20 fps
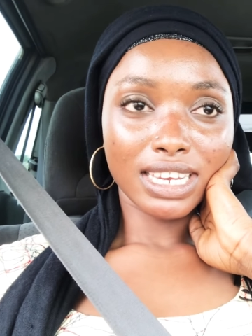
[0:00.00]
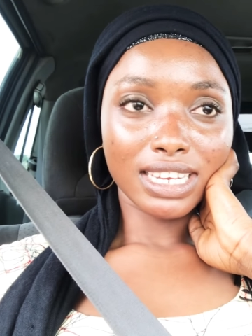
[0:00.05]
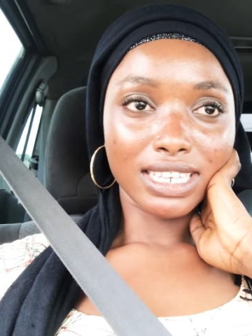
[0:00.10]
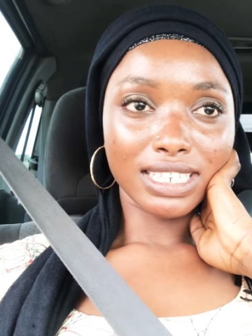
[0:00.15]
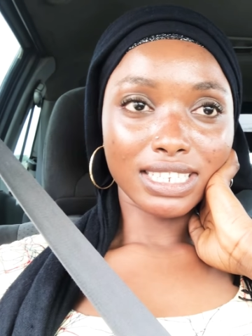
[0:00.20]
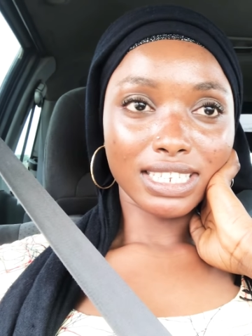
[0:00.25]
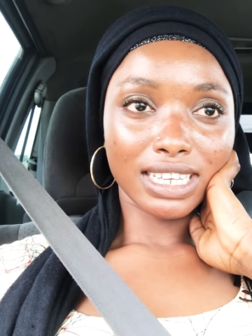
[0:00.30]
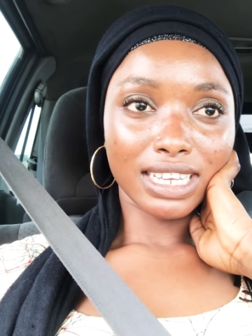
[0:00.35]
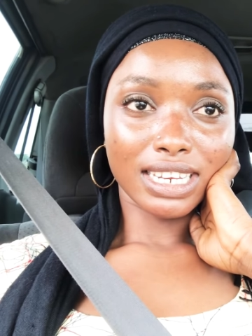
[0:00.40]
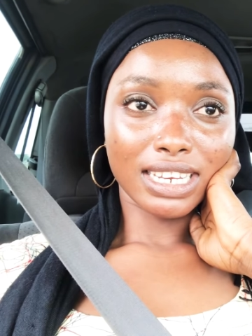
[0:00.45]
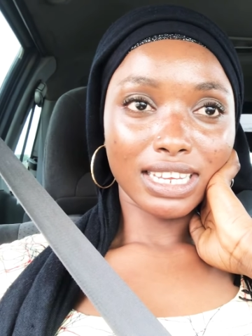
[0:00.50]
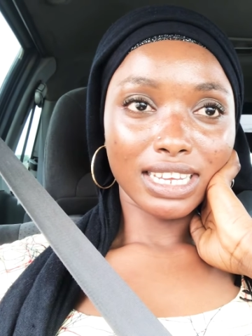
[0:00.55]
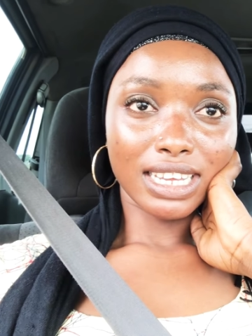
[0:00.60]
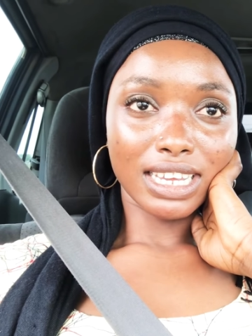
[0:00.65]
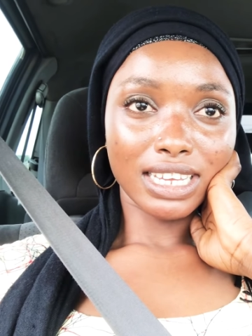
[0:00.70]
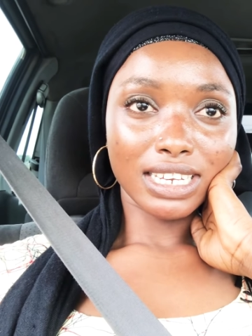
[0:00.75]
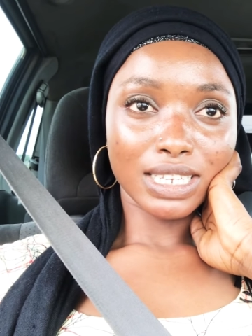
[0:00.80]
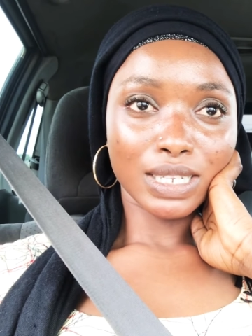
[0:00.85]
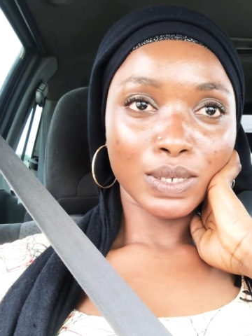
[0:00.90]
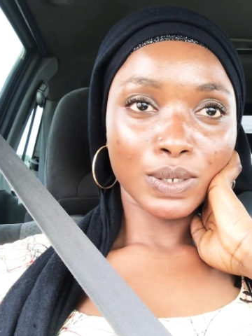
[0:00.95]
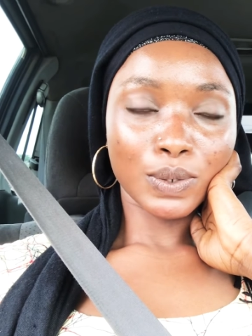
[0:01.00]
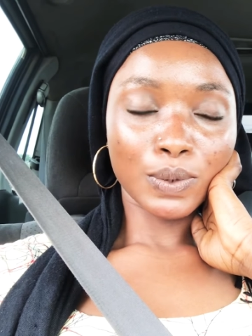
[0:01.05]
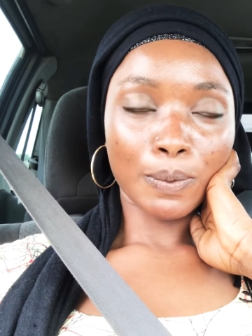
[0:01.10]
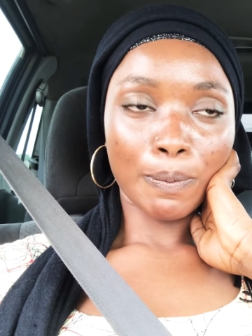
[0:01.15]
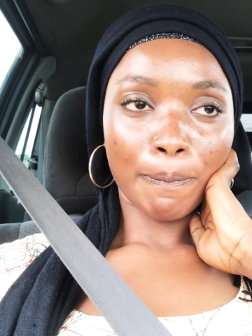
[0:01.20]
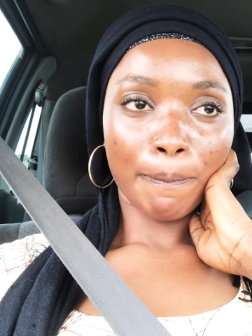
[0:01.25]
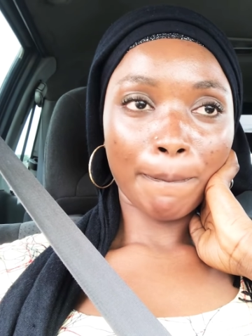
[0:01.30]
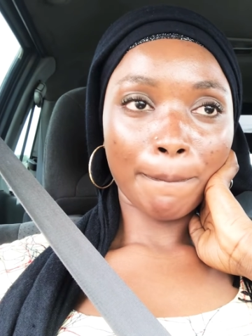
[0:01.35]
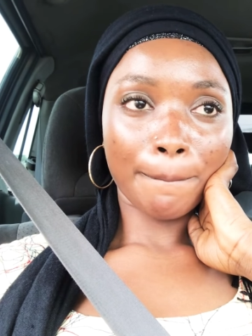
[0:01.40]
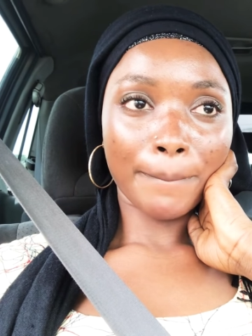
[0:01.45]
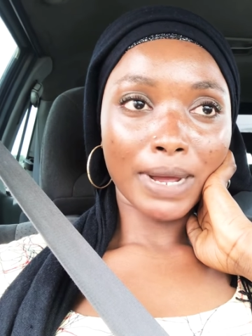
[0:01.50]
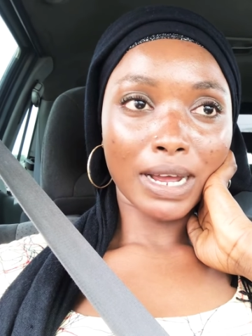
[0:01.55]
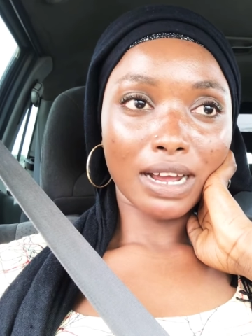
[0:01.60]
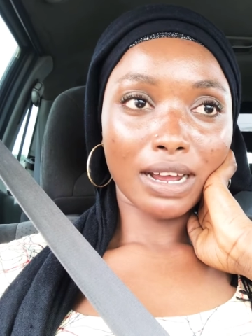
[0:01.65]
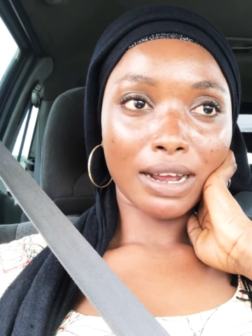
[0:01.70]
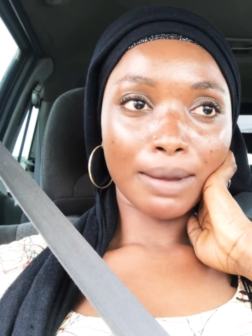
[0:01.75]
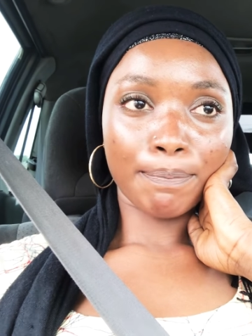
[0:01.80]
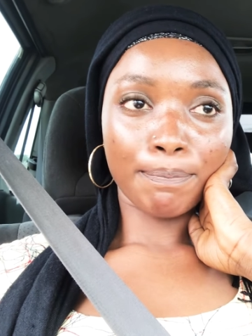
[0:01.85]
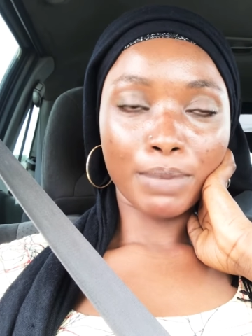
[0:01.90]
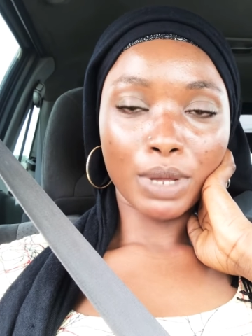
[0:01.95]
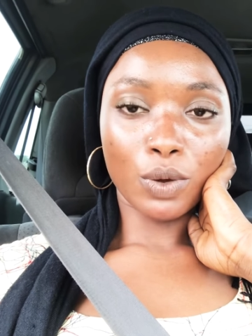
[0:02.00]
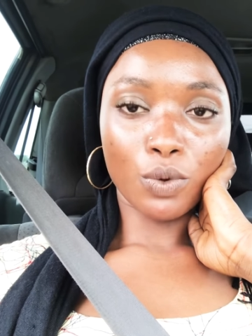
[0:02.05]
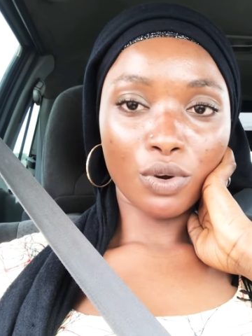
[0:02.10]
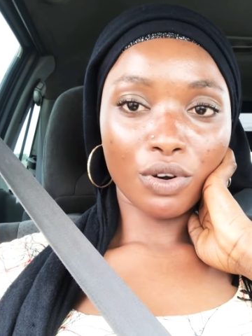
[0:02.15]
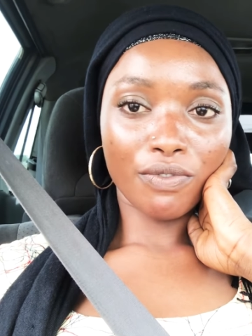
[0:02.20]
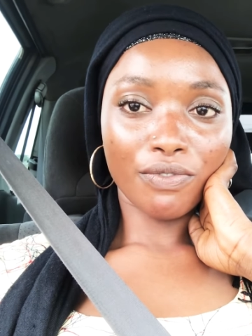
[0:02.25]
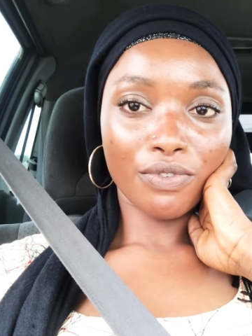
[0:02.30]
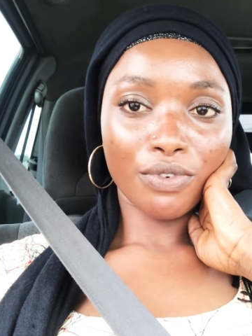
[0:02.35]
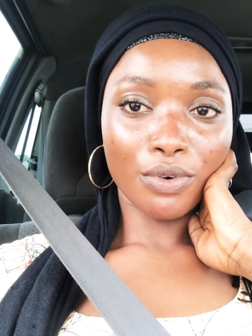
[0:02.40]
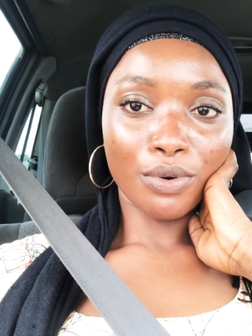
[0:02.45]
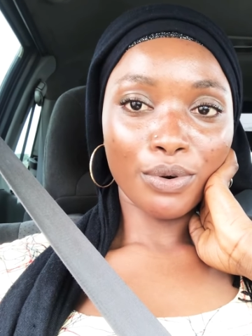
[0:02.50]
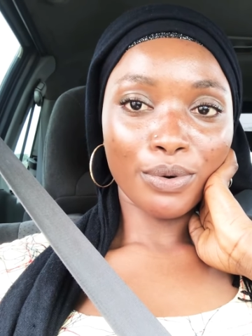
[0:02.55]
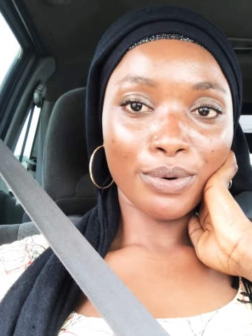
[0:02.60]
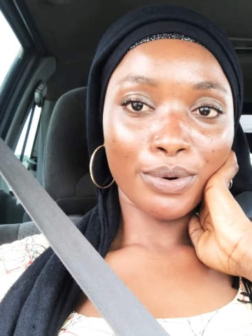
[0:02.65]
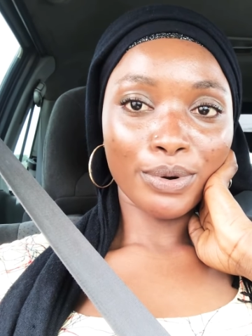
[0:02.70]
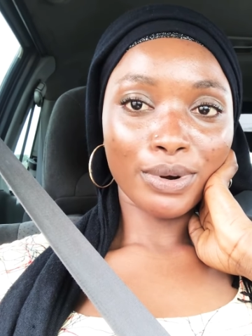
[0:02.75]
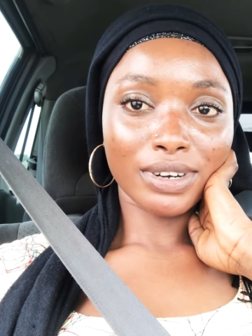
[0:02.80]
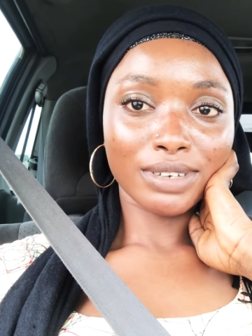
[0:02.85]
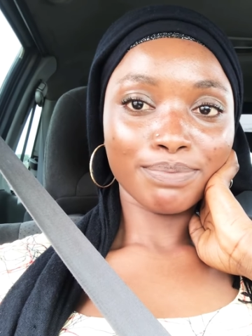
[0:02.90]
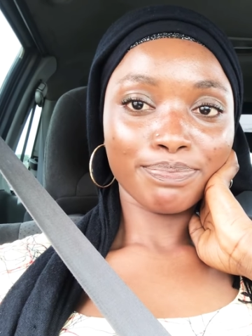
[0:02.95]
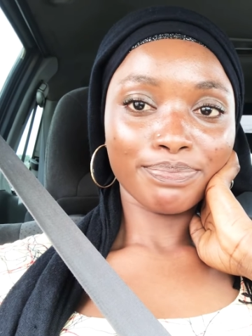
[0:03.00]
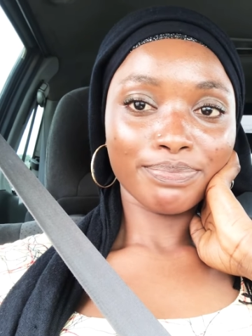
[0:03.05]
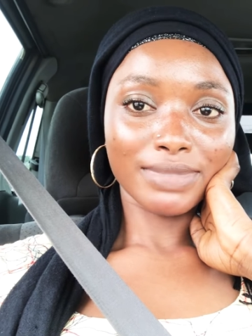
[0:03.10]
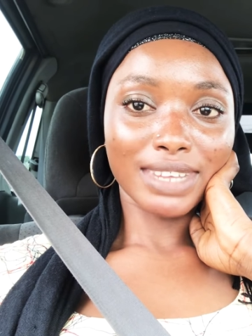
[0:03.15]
they said, it's super beautiful,